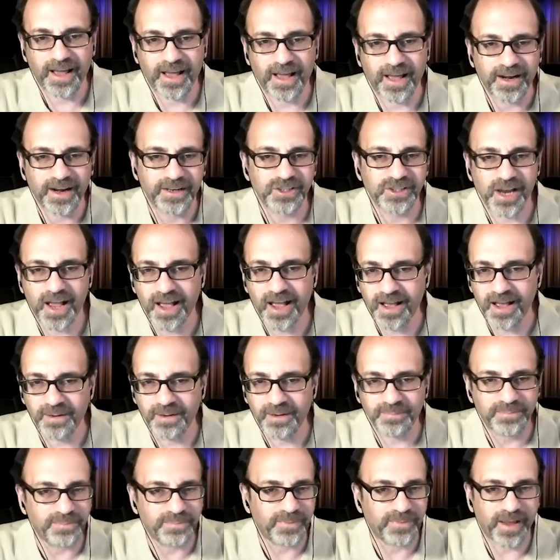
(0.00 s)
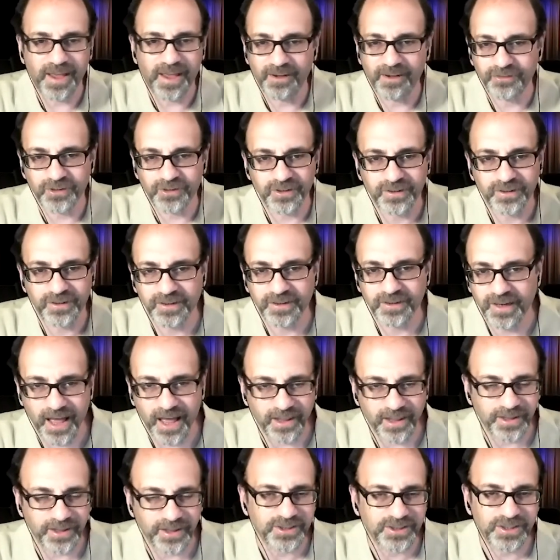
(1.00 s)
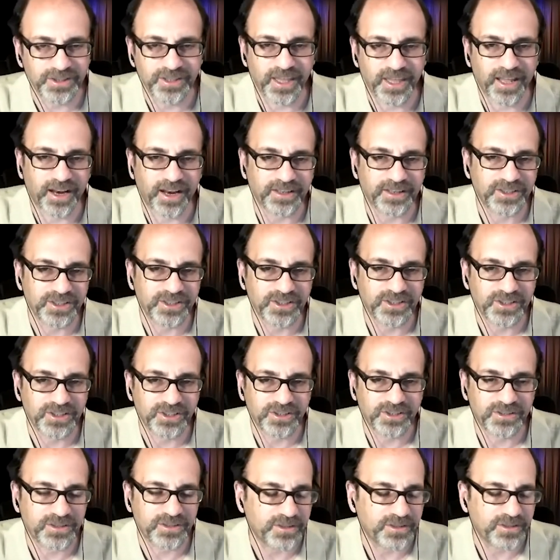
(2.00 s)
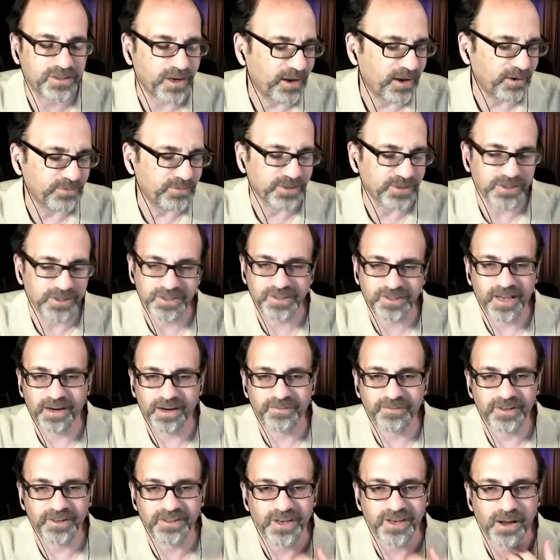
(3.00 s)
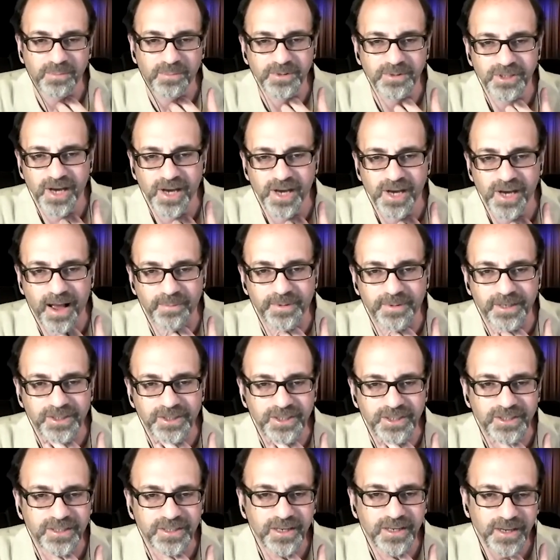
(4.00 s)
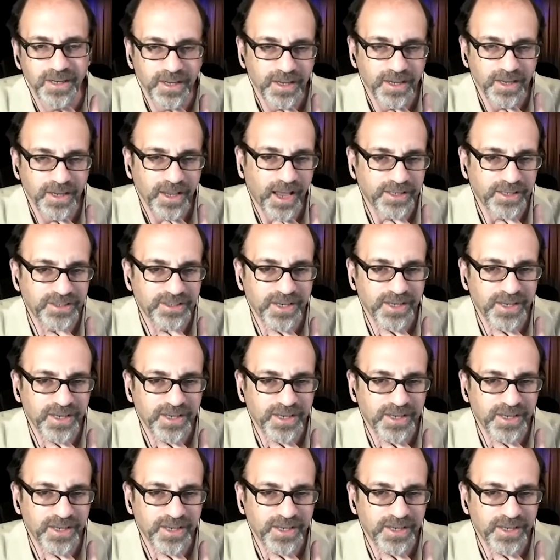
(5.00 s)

a job after college that just was just kind of a dumb job that just I,